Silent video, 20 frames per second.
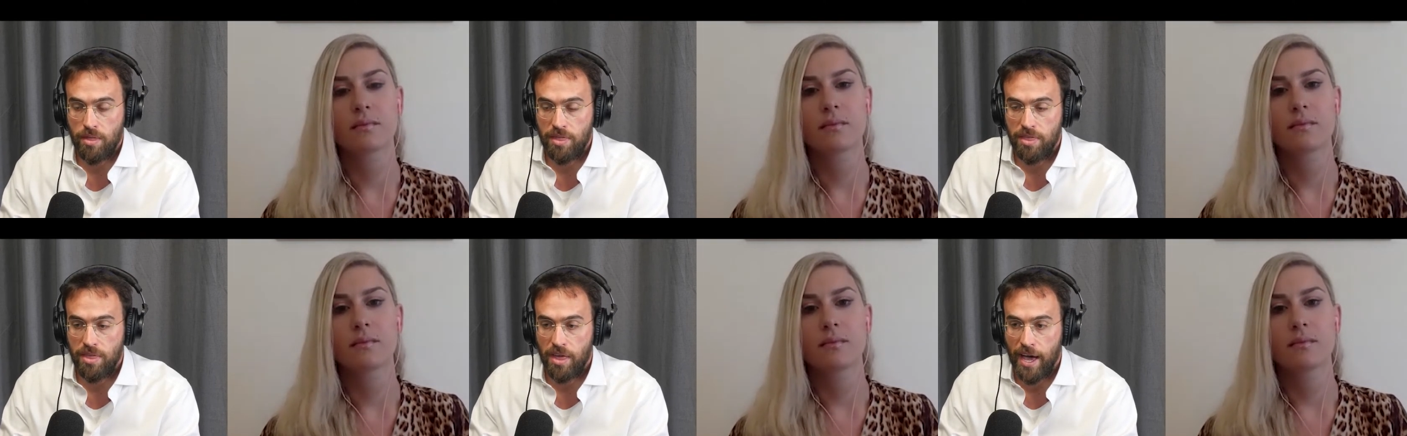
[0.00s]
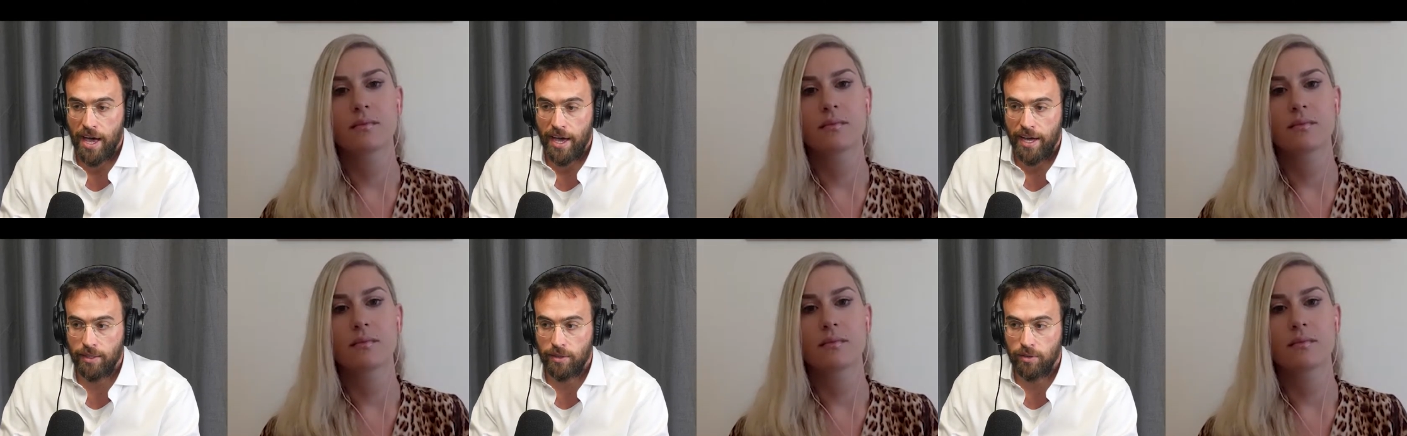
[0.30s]

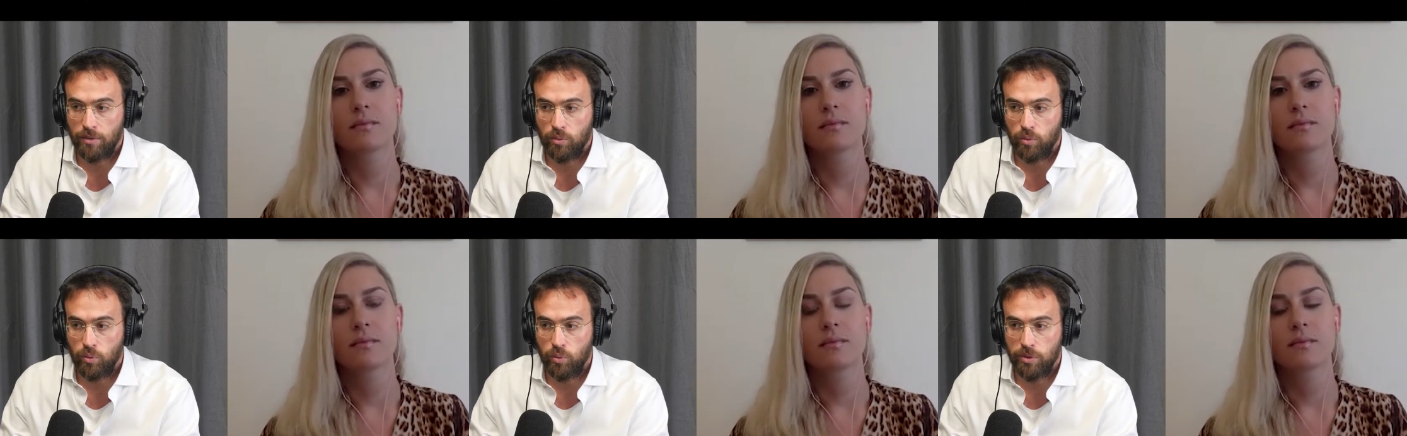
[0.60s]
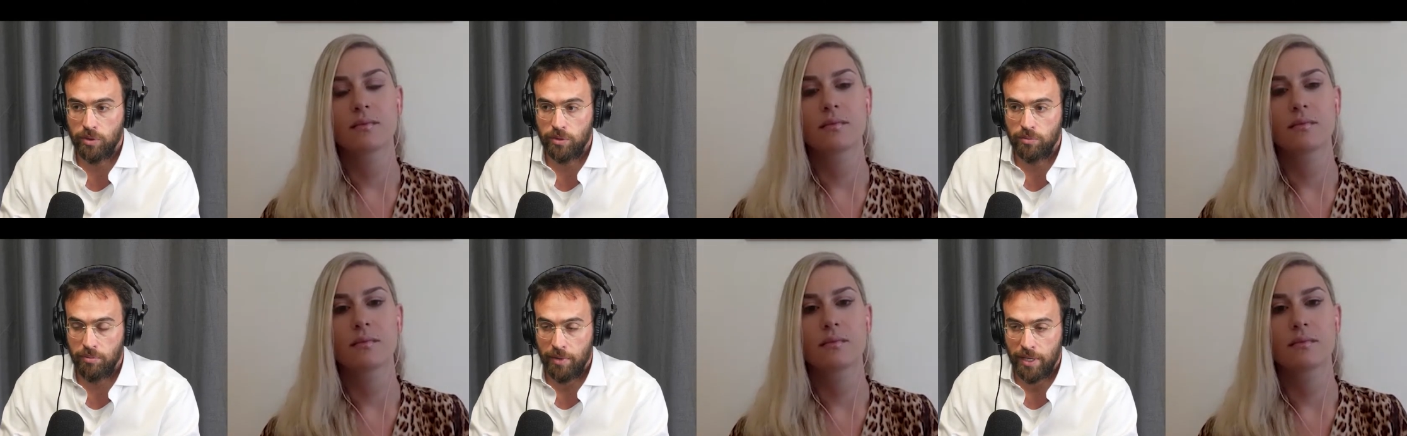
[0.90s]
Speaker 1: that
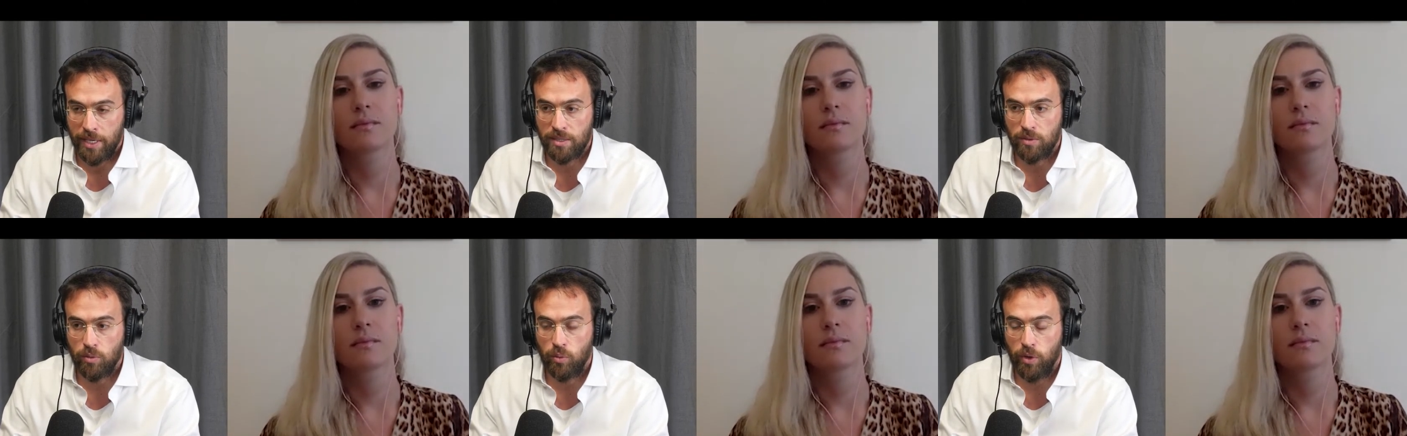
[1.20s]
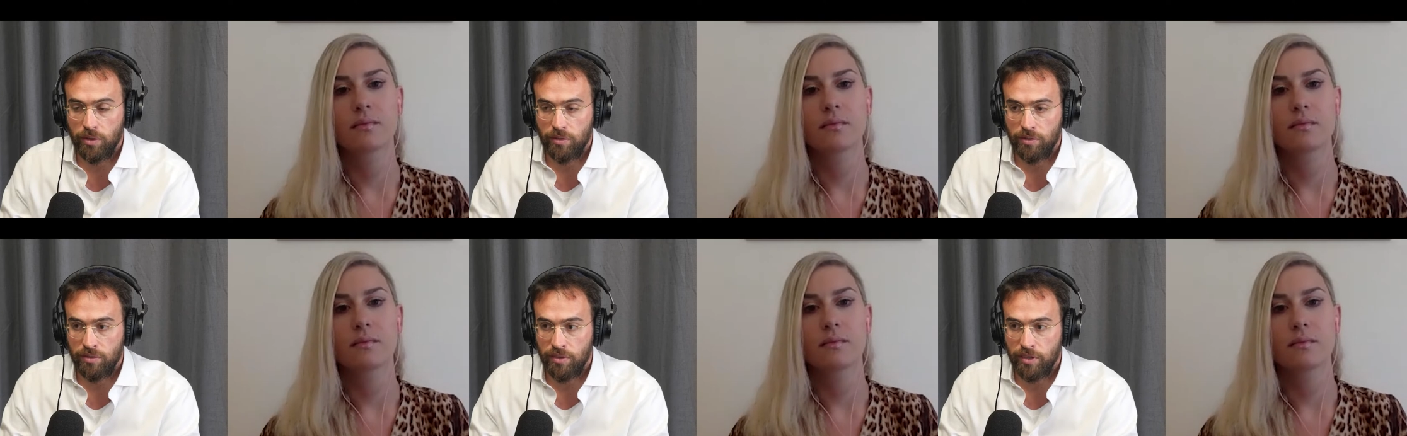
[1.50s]
would make
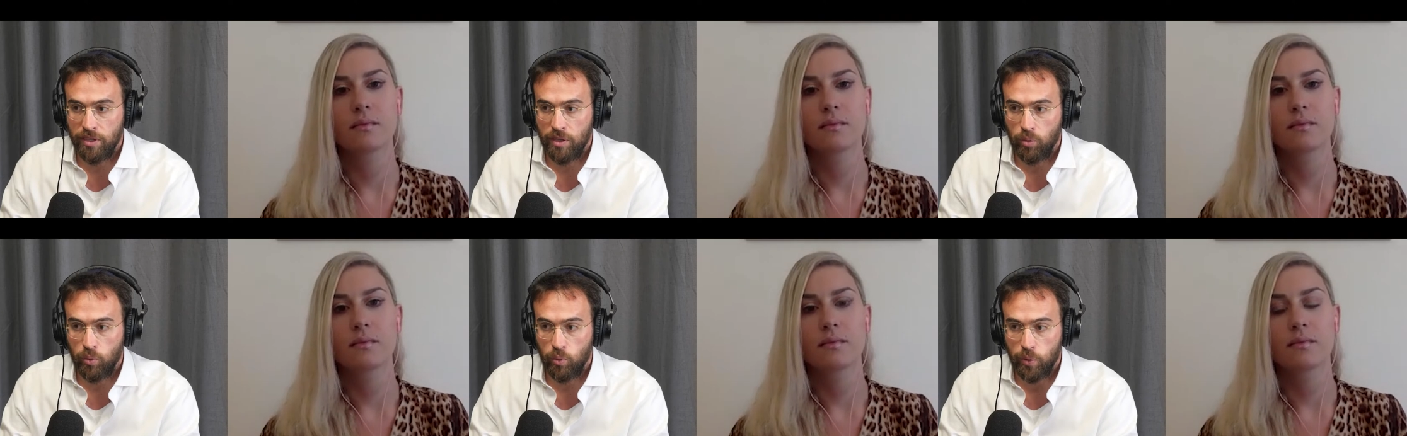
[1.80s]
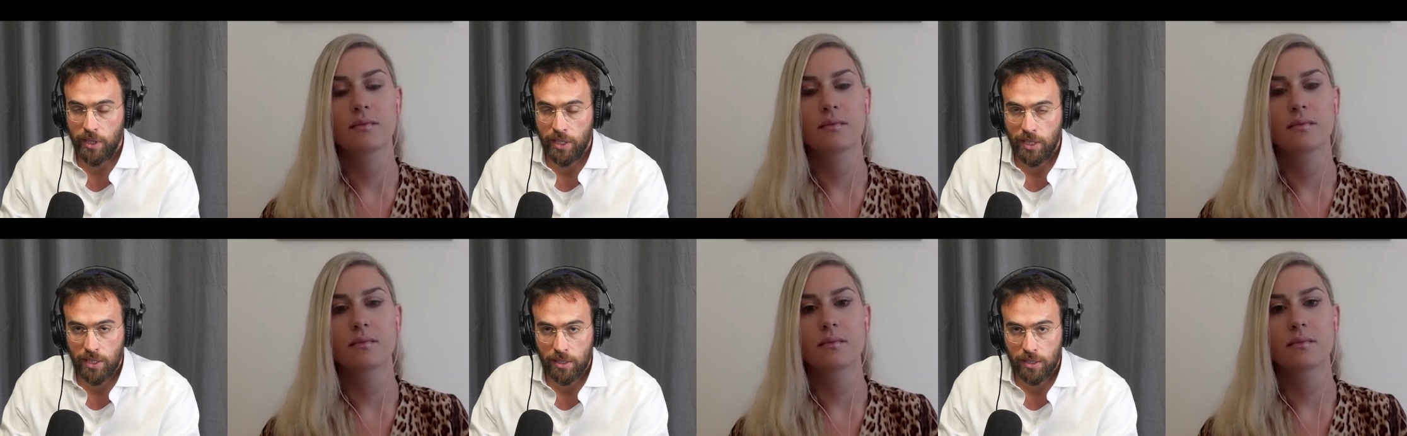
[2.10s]
one feel
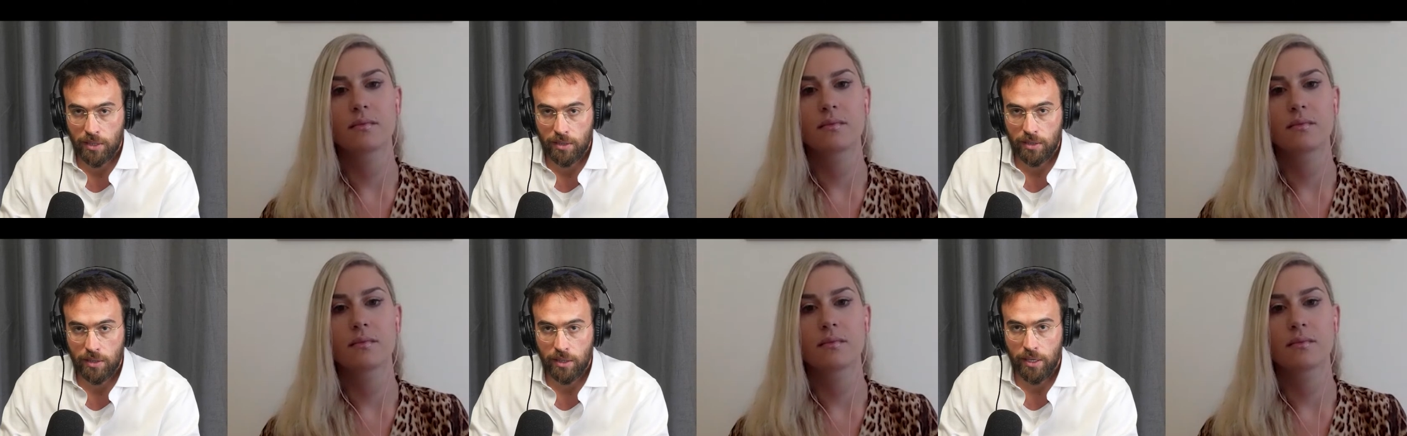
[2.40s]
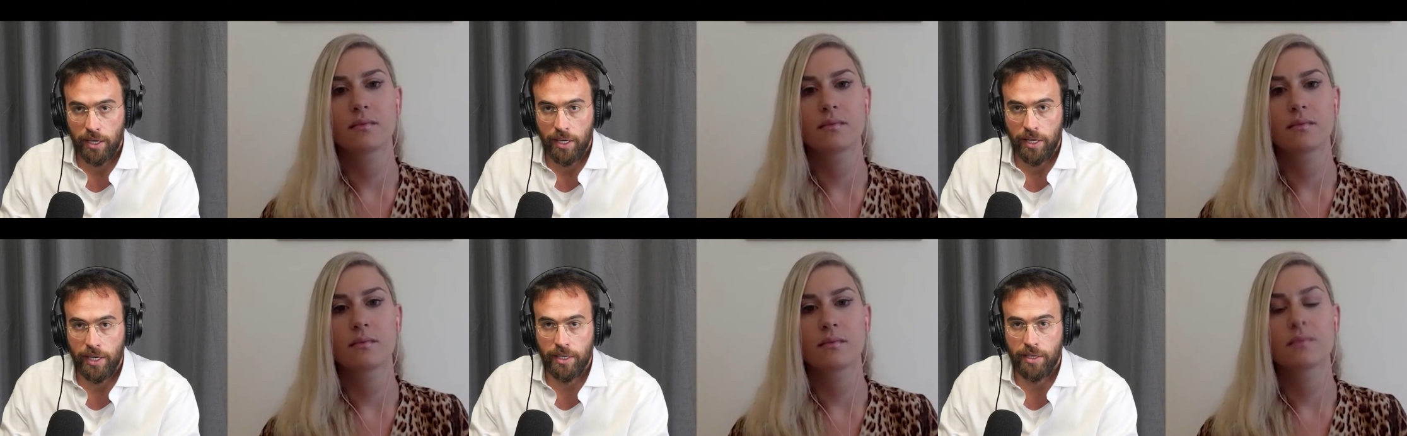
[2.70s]
weak
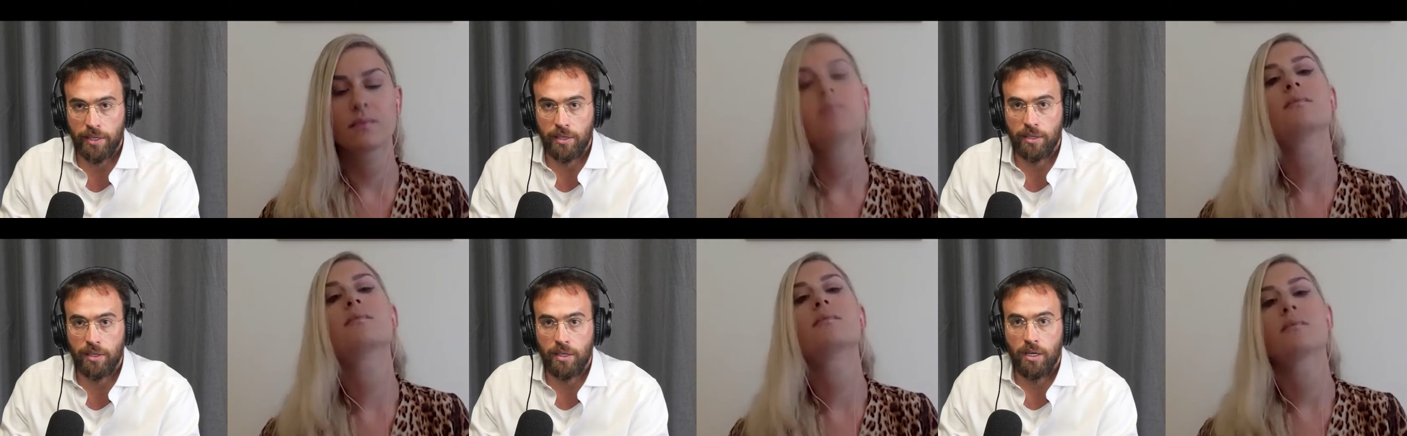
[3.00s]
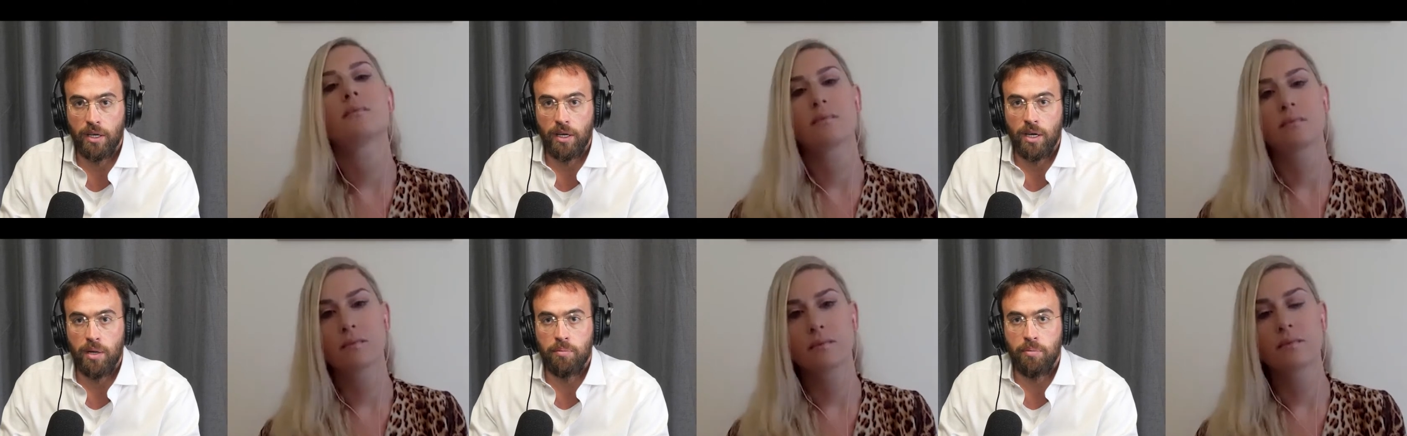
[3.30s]
and
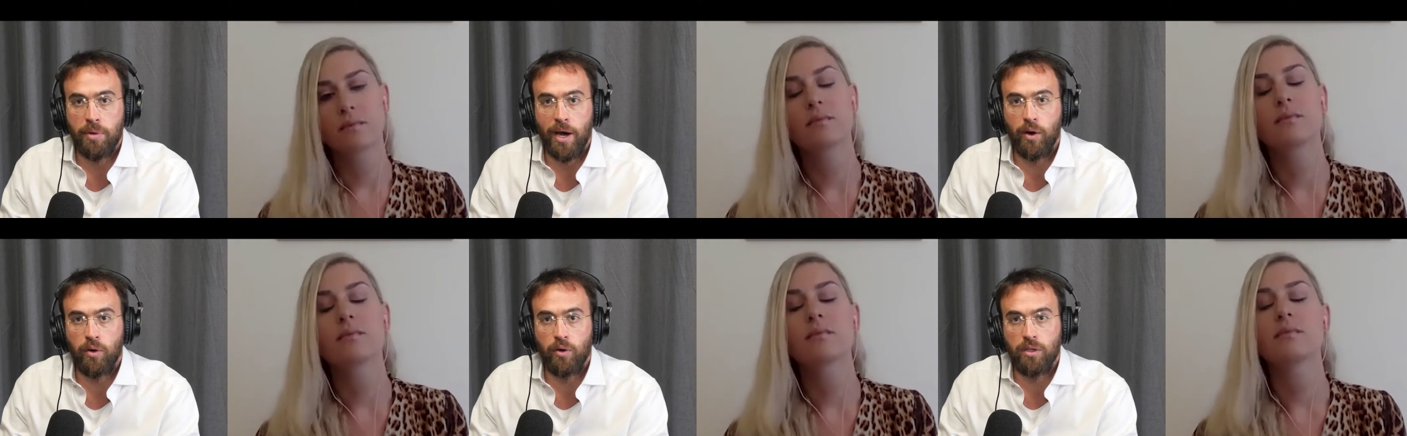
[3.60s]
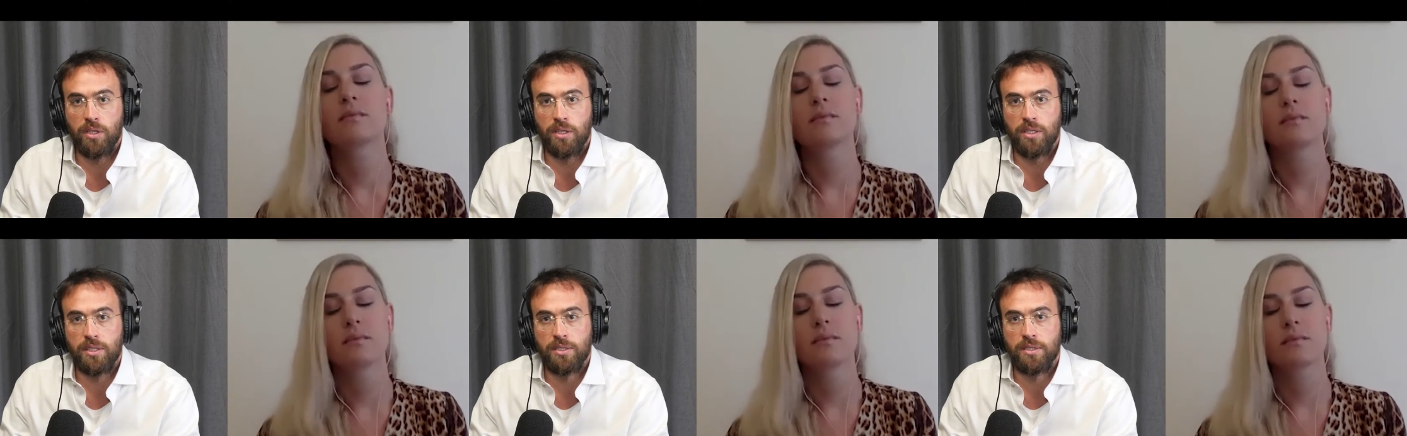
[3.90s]

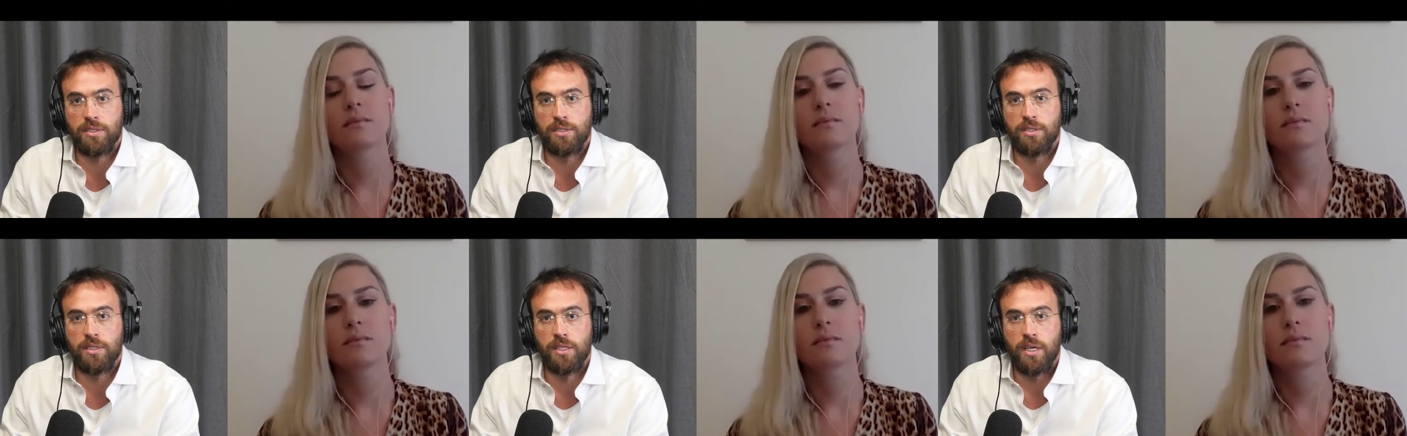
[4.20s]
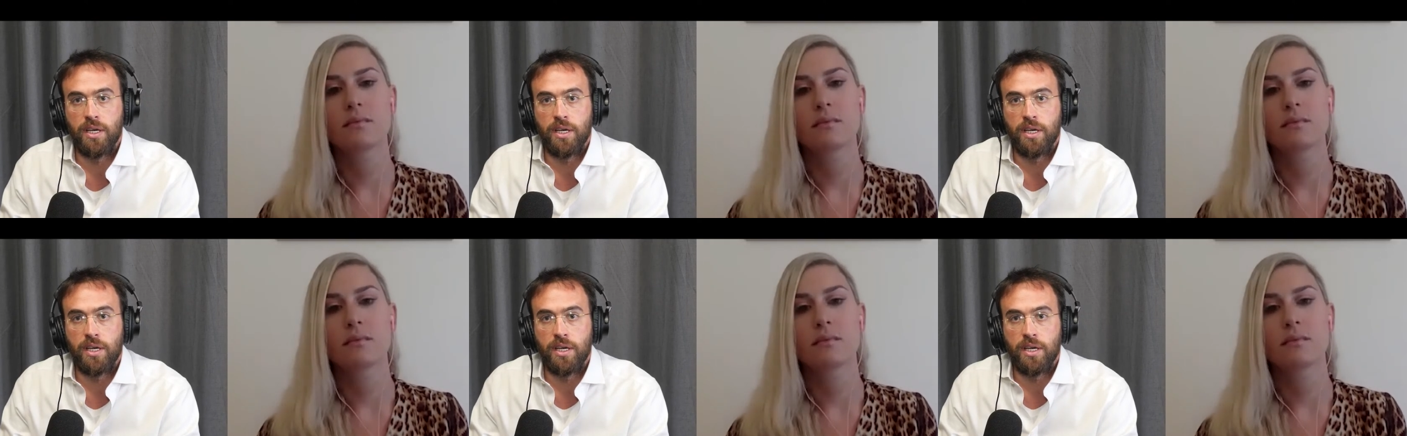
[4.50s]
powerless,